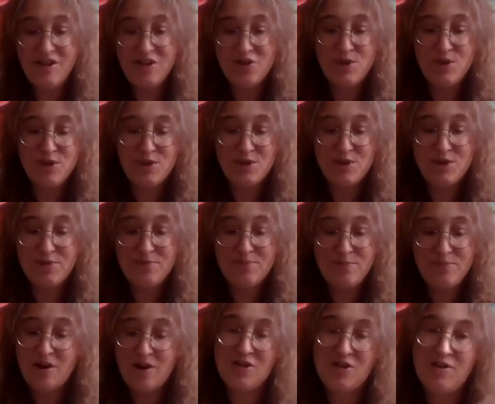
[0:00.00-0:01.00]
with
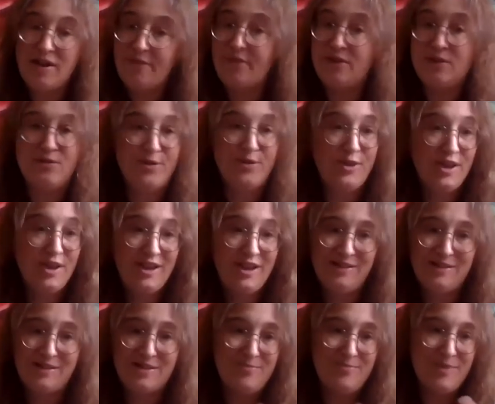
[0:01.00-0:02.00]
biographical
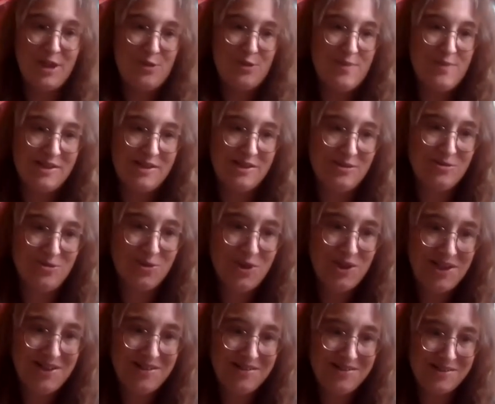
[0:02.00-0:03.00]
things and mathematical
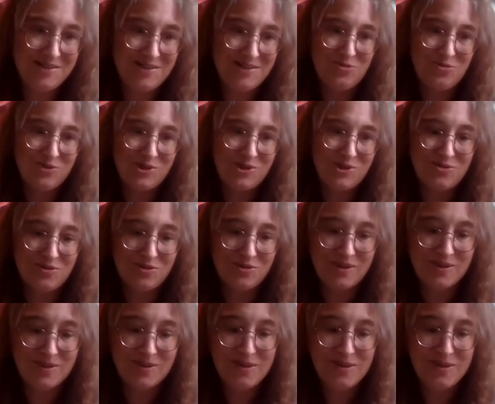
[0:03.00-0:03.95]
things and all sorts,